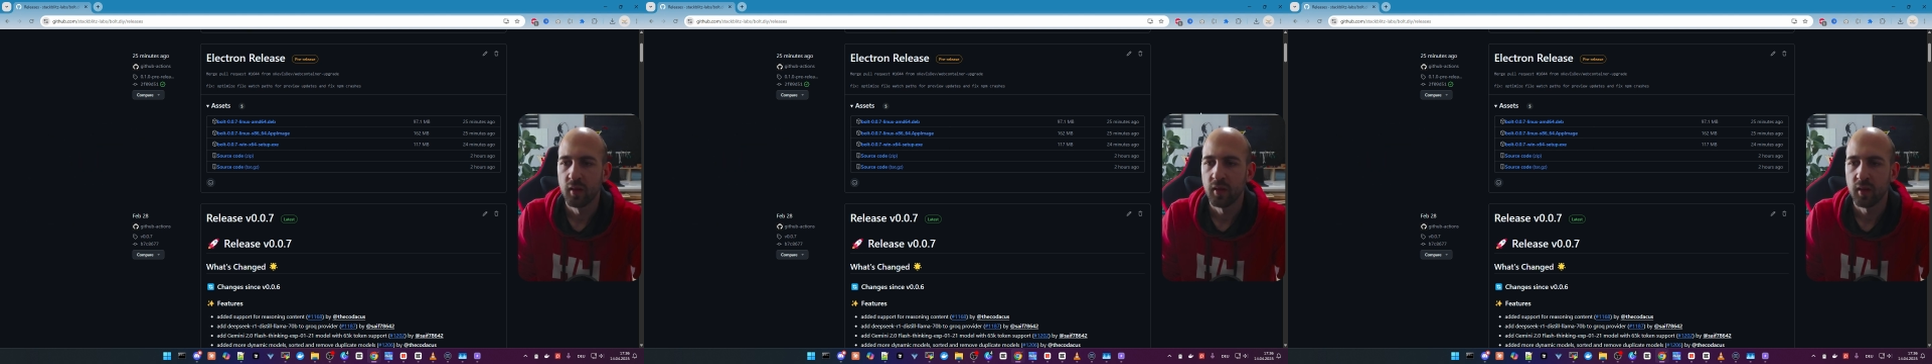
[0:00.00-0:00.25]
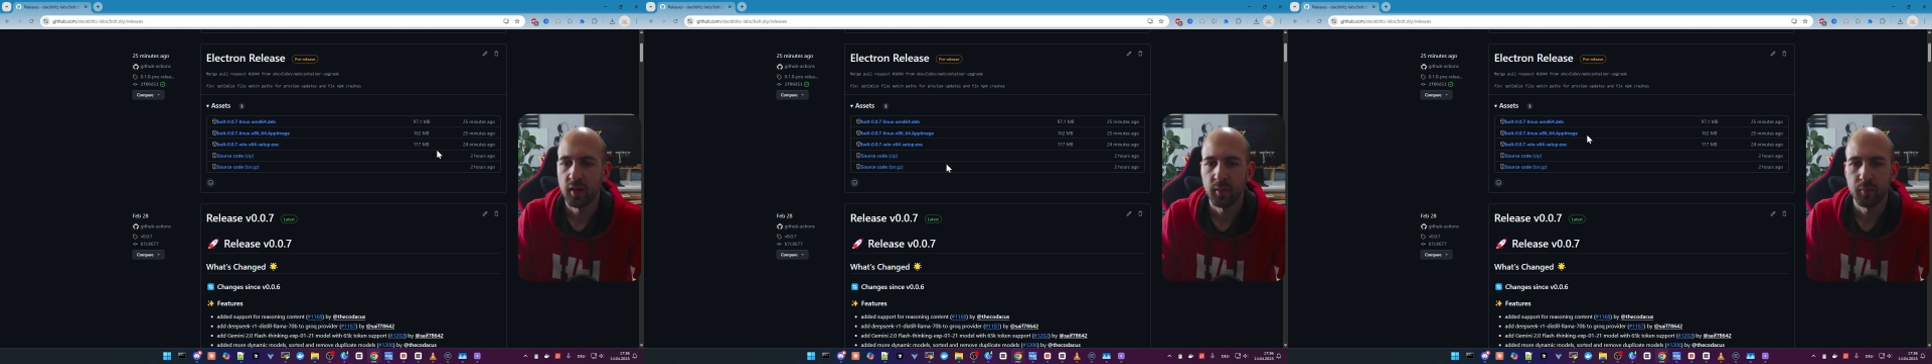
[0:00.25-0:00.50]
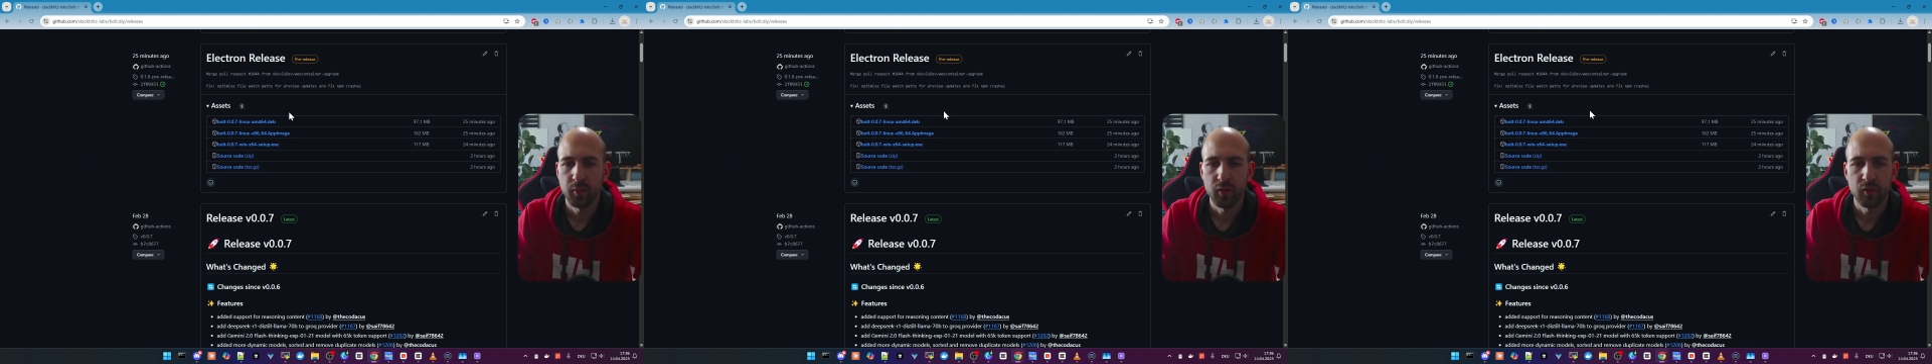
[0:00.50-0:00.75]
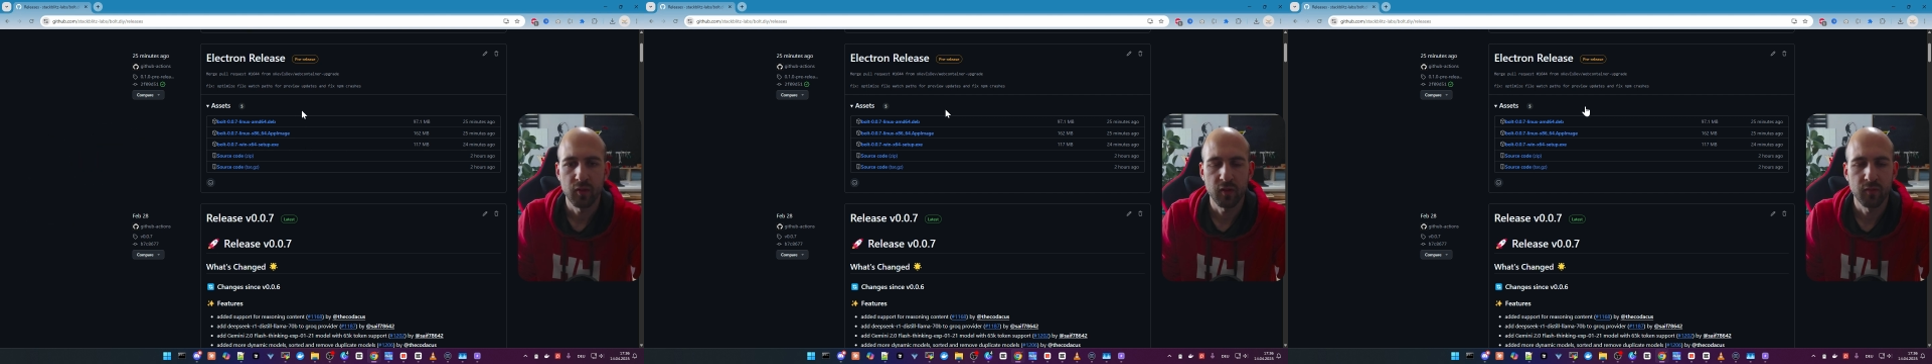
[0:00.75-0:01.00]
um,
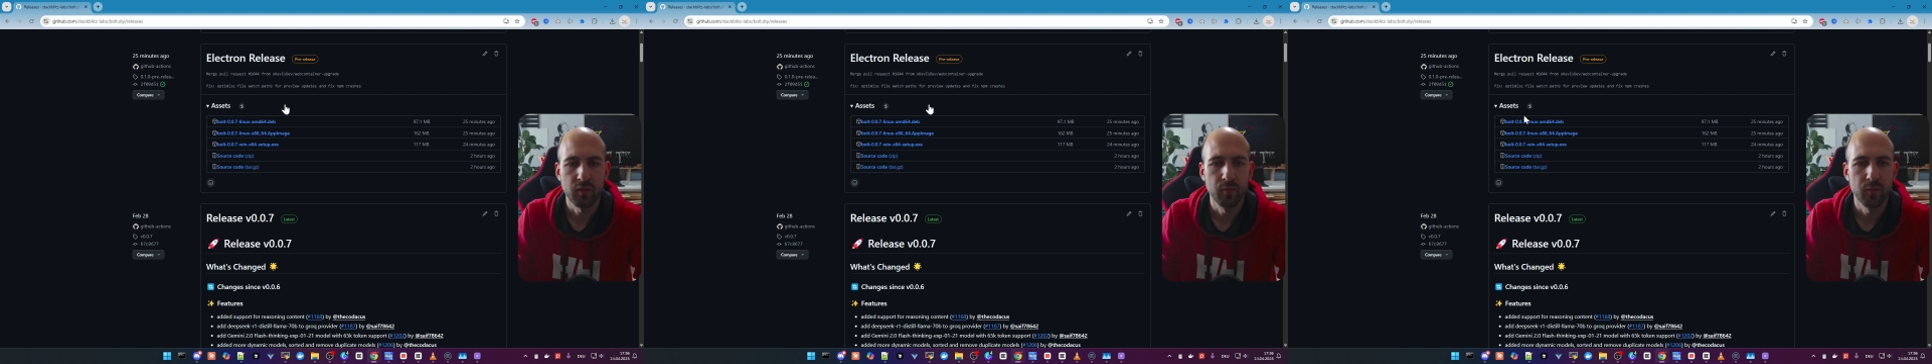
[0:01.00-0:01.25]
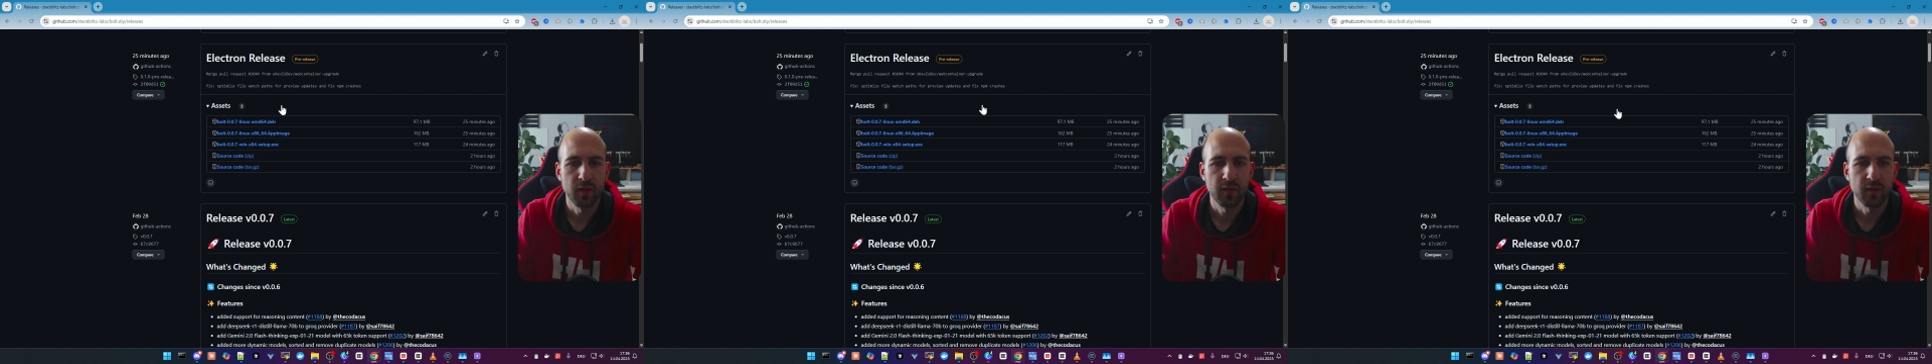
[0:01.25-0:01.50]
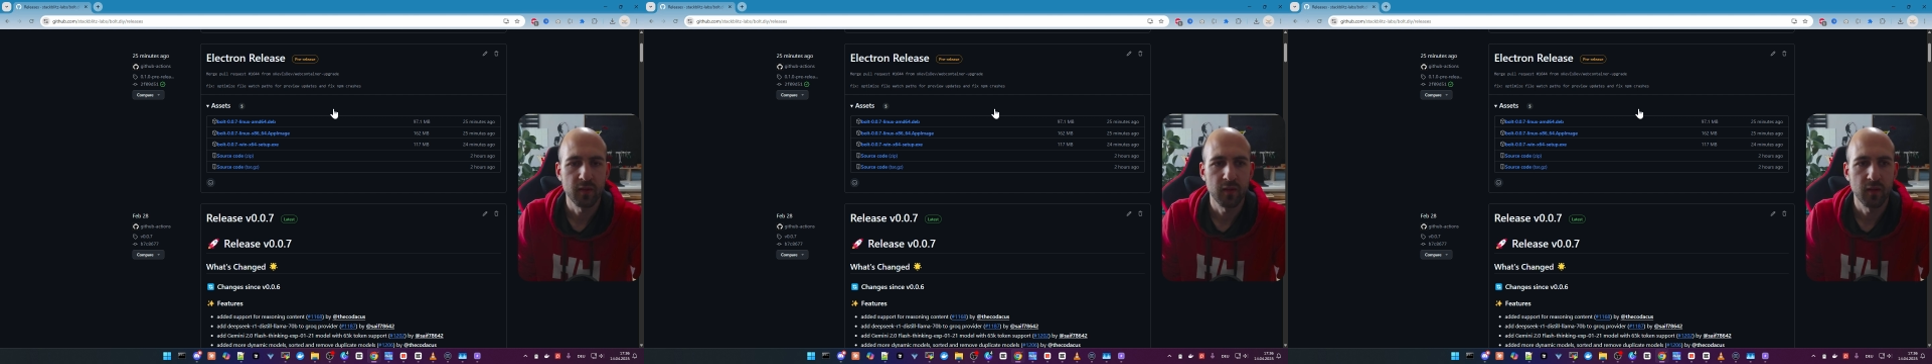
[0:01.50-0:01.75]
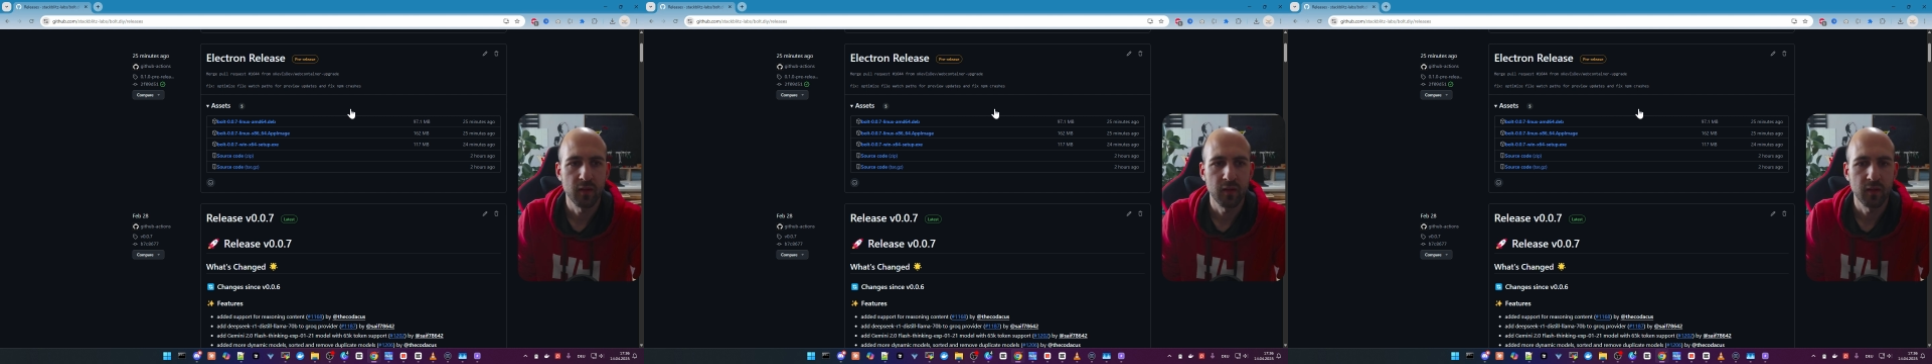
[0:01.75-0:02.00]
because we miss
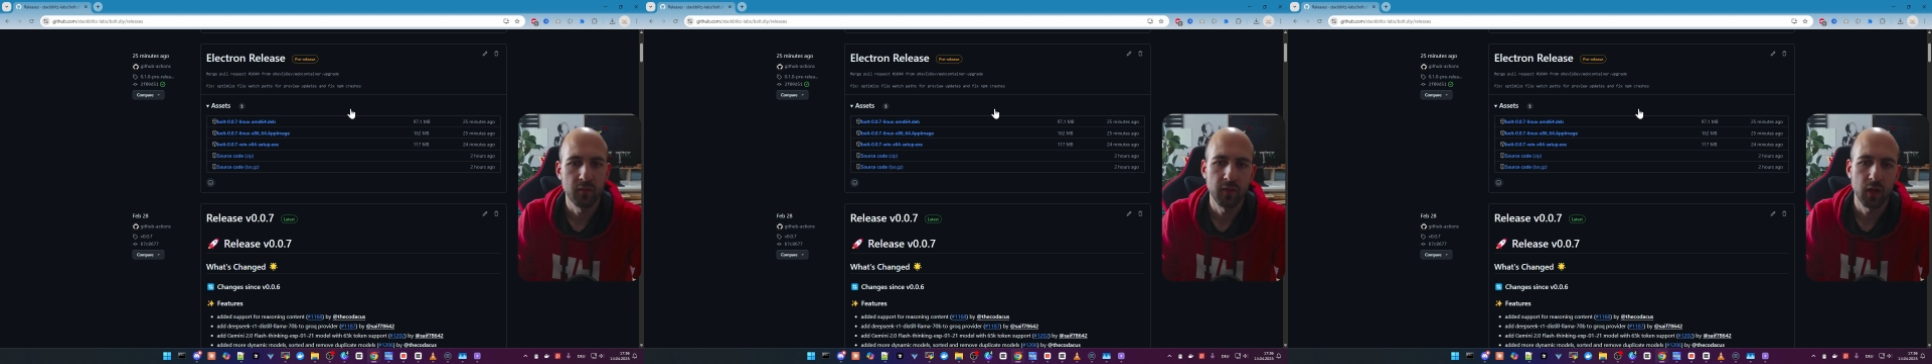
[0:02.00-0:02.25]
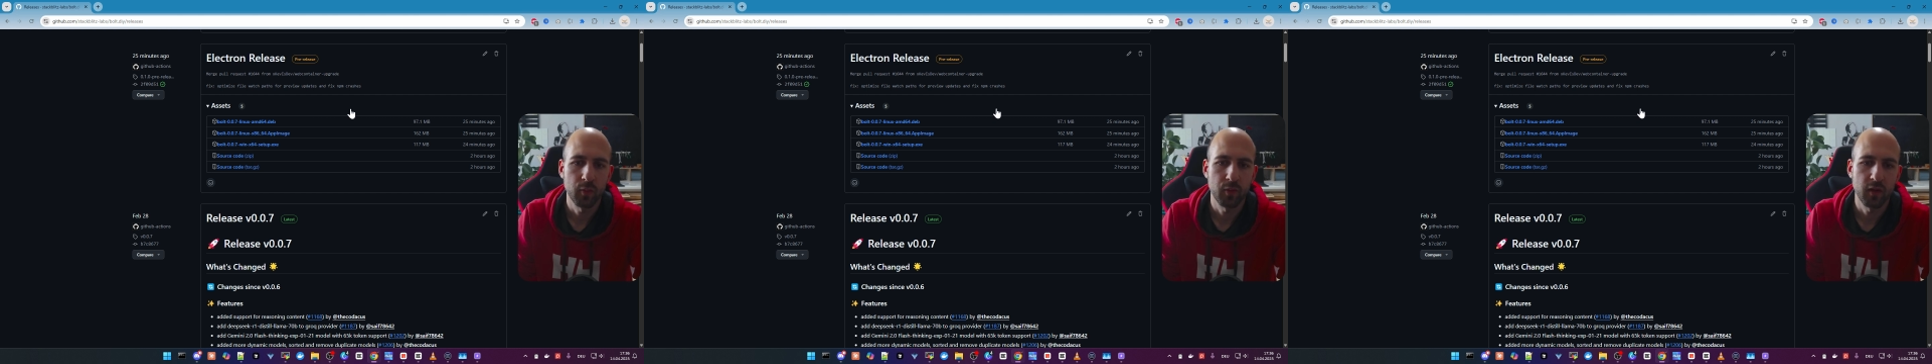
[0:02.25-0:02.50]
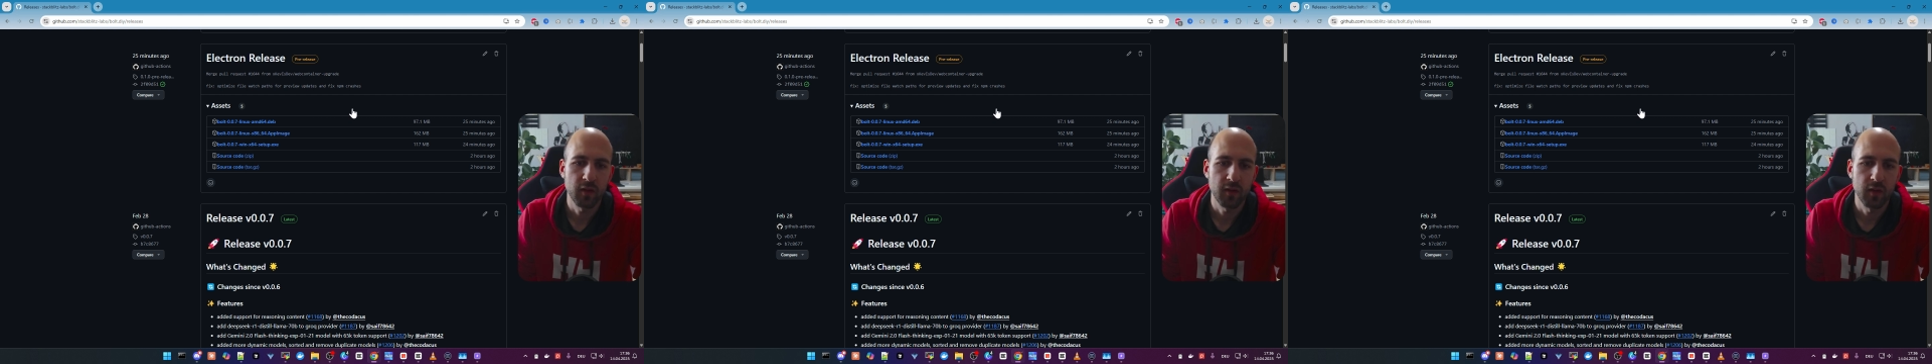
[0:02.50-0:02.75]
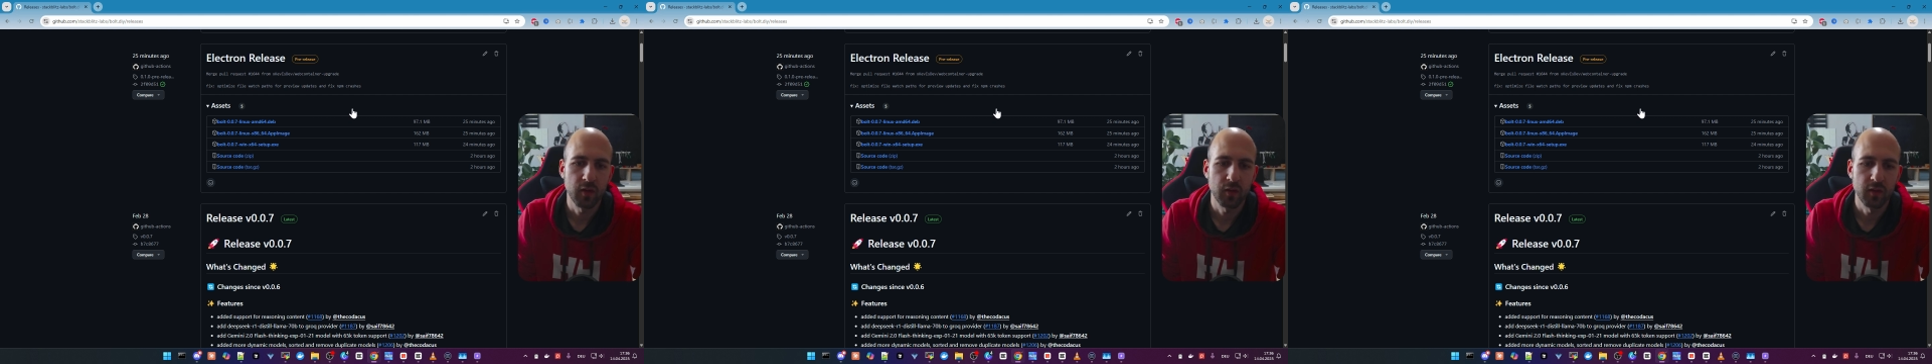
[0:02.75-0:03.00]
a developer
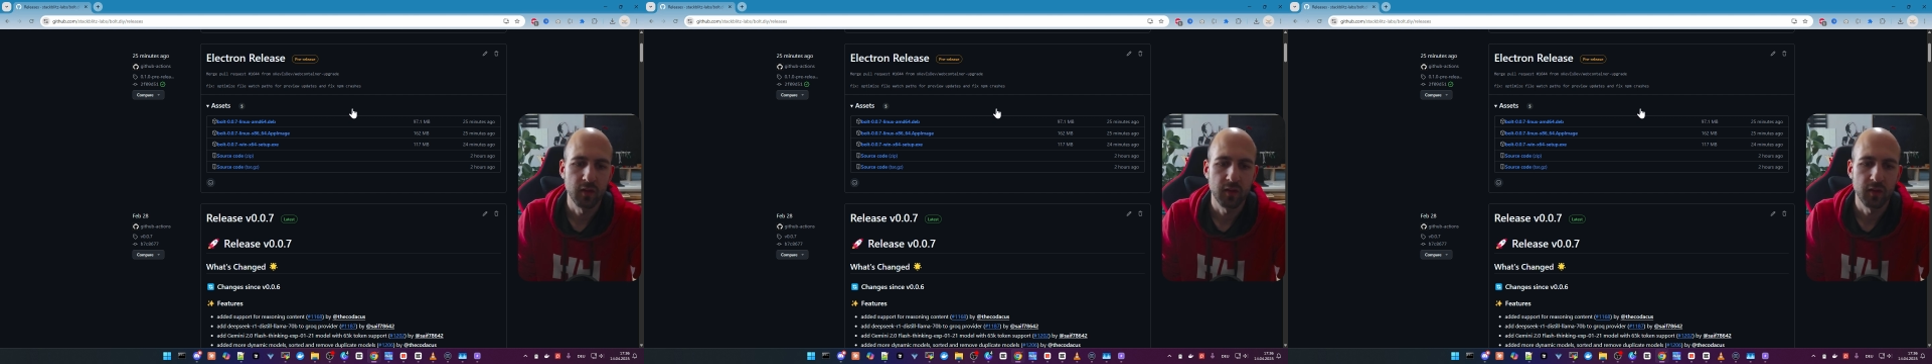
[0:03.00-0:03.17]
account.